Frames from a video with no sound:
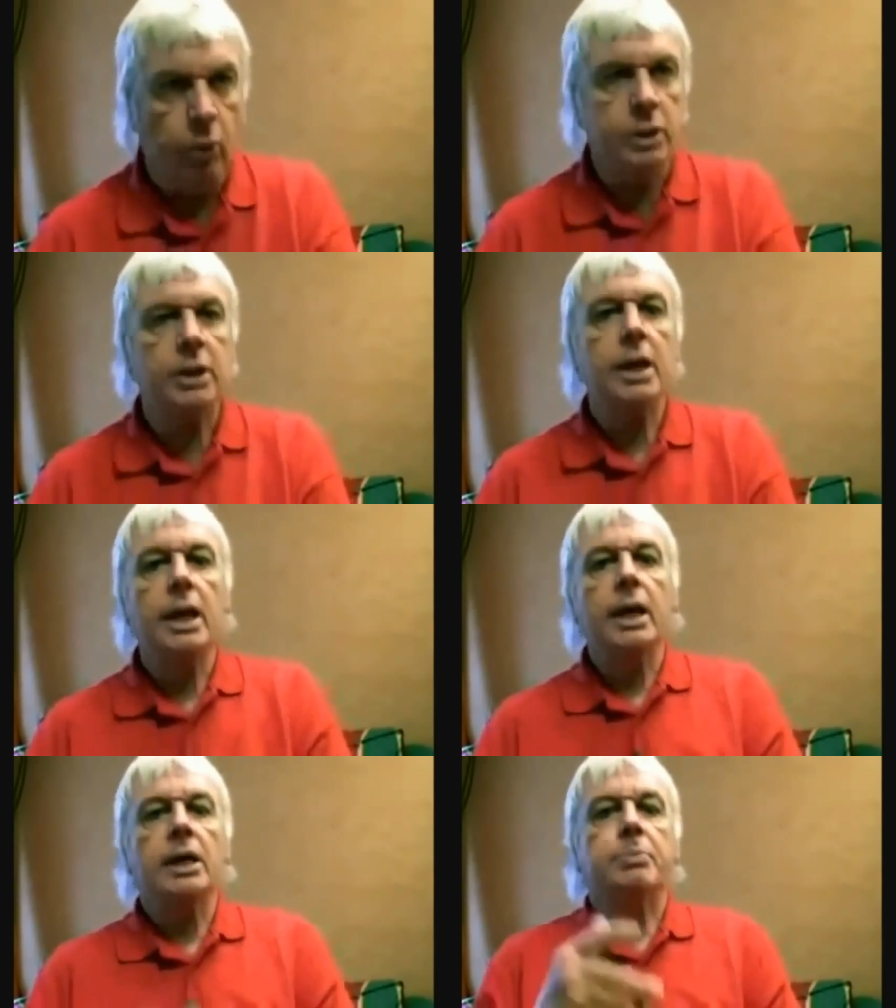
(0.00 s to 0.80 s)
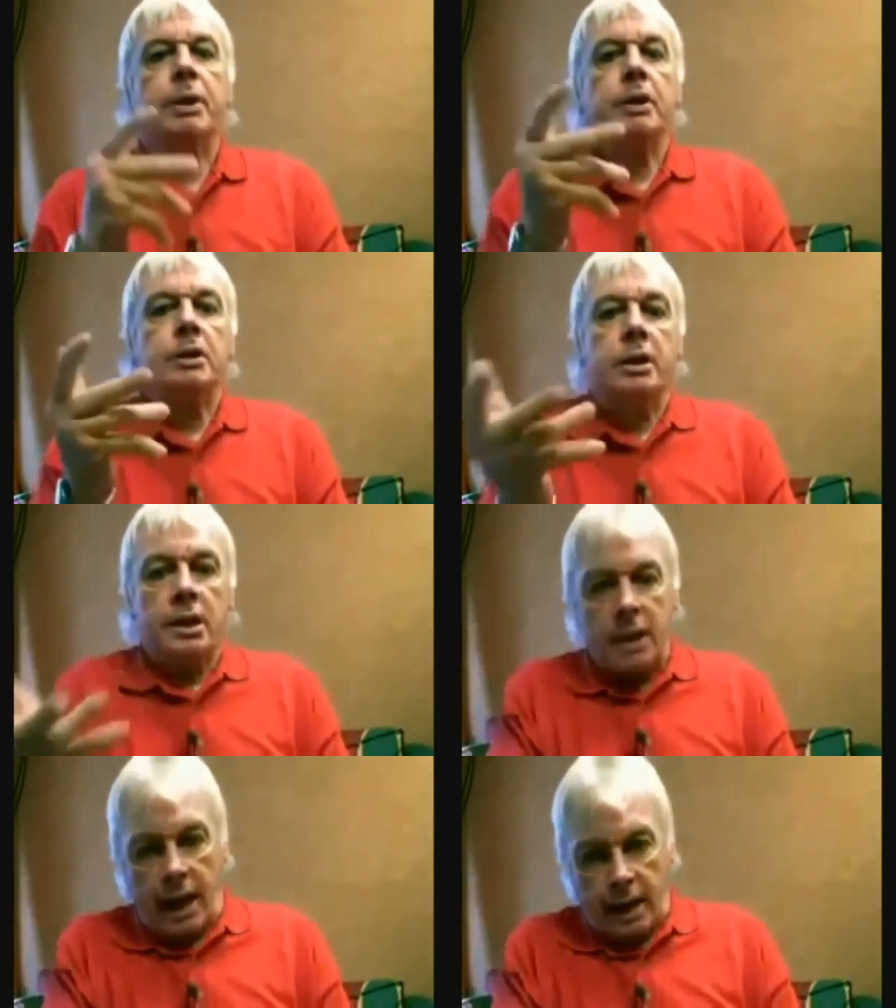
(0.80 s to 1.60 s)
support is
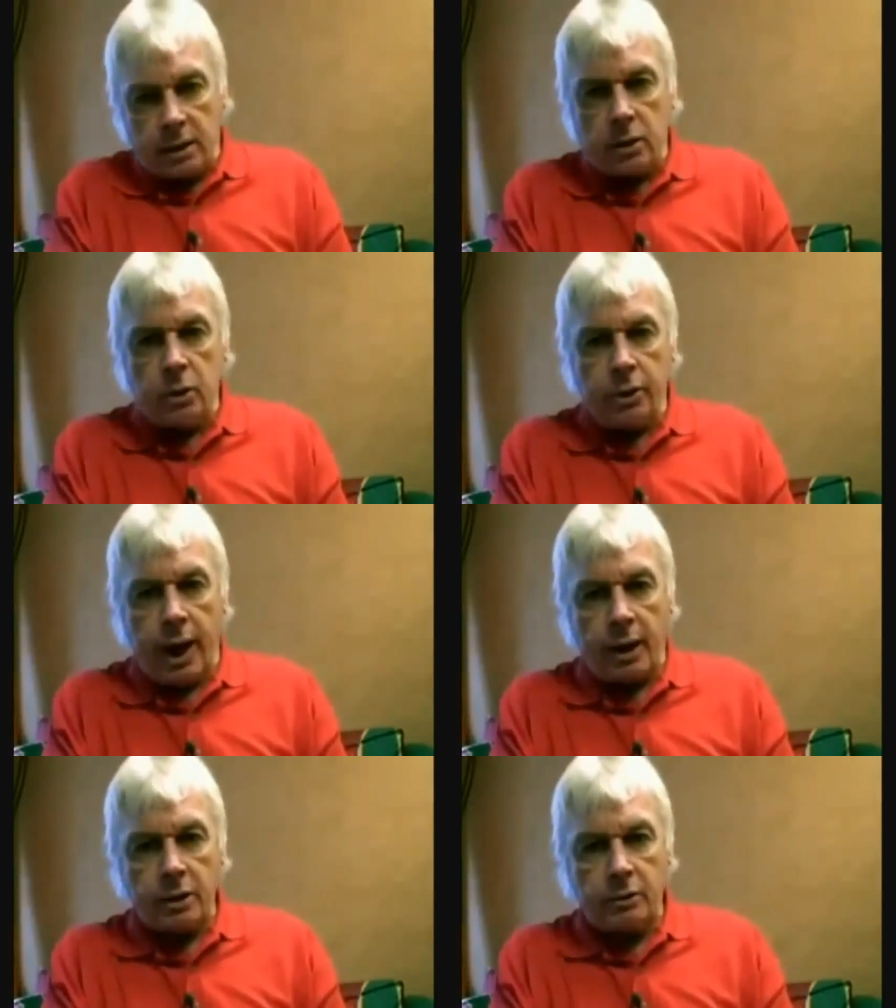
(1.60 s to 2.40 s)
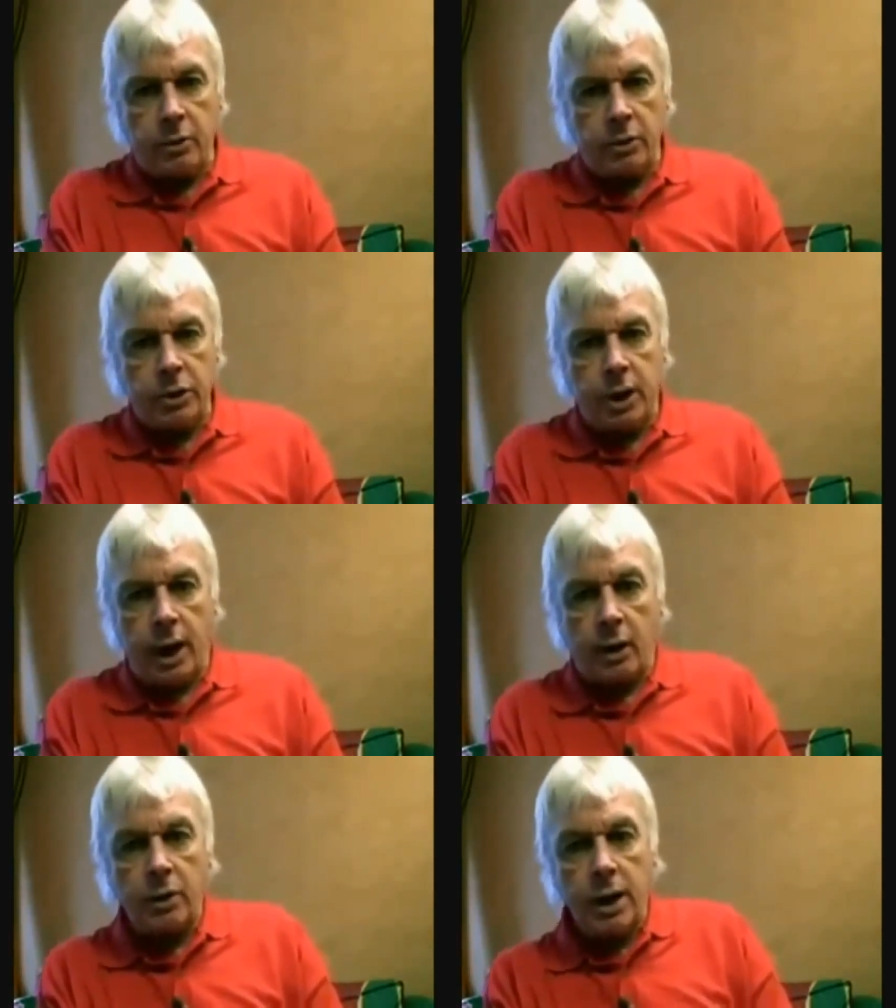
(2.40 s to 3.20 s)
because this hand called the House of
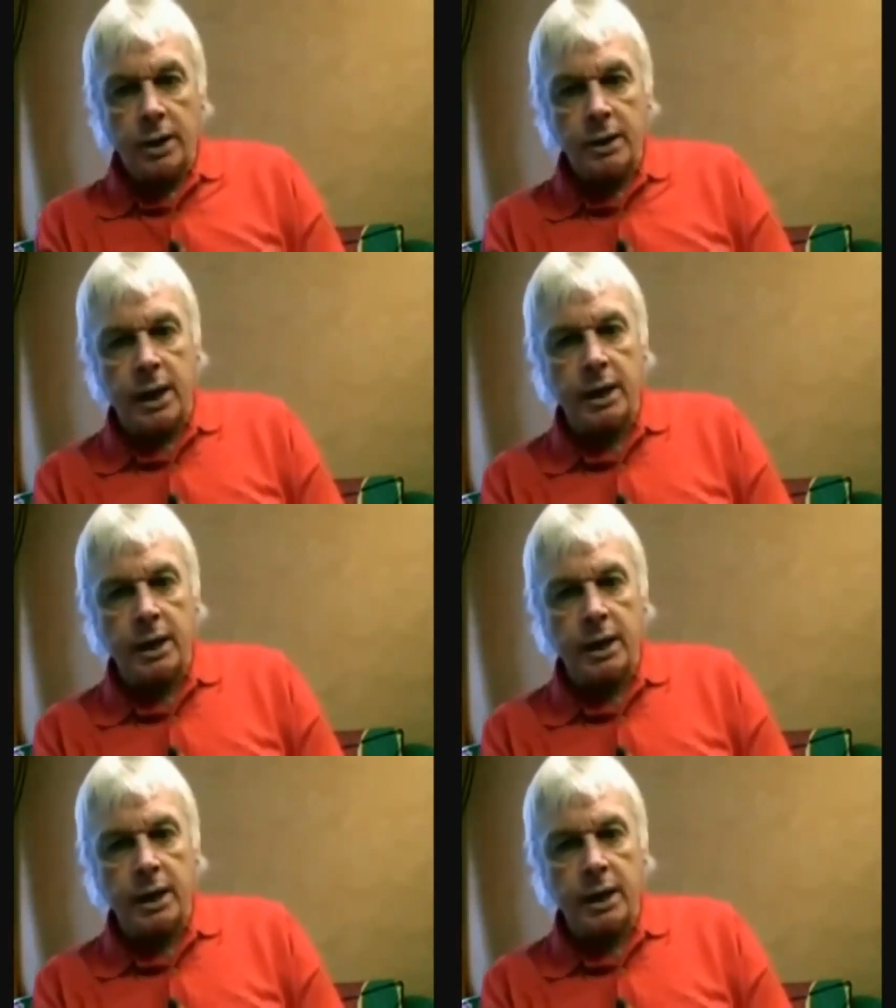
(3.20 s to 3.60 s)
Rothschild